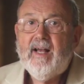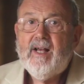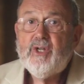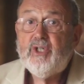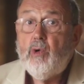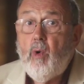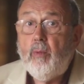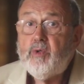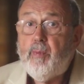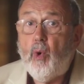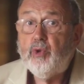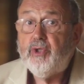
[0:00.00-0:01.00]
So what was
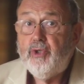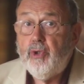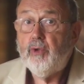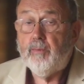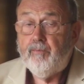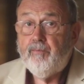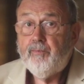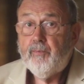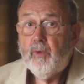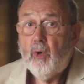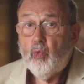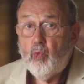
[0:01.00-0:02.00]
Paul to do?
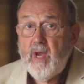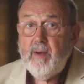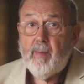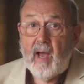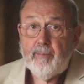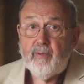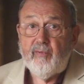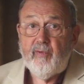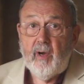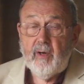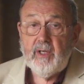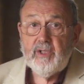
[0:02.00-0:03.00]
We might
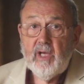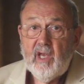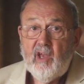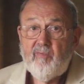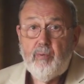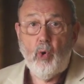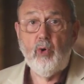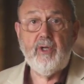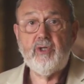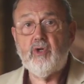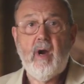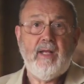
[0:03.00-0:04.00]
prefer it if Paul
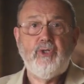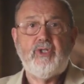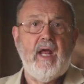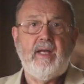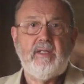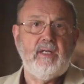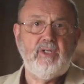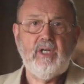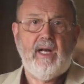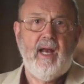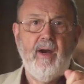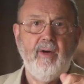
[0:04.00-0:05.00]
had grandstanded,
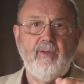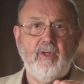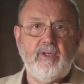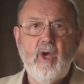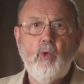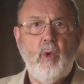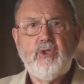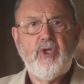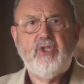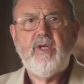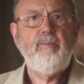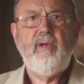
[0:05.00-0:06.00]
declaring that one
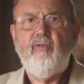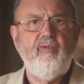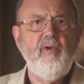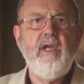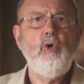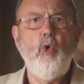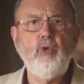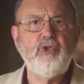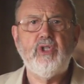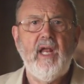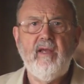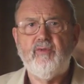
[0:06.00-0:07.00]
should simply free all
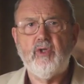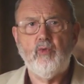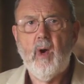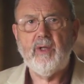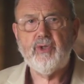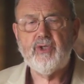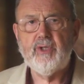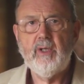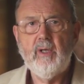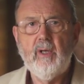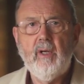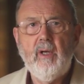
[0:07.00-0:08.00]
slaves at once.
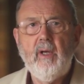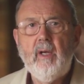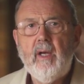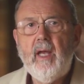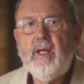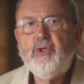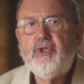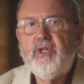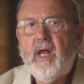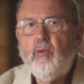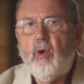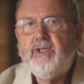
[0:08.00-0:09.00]

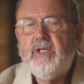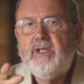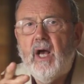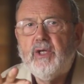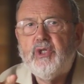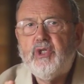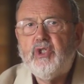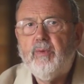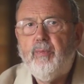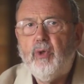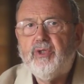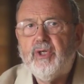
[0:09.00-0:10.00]
Instead, what he does is to
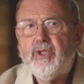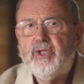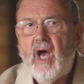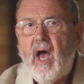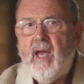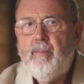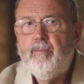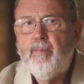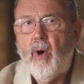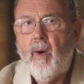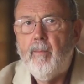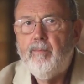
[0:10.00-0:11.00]
put a time
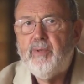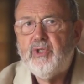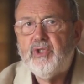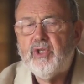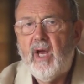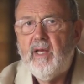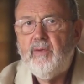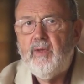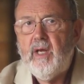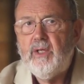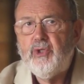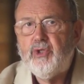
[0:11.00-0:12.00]
bomb beside
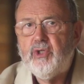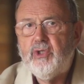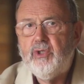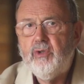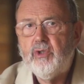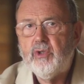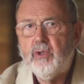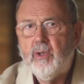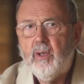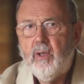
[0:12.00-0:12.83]
the institution.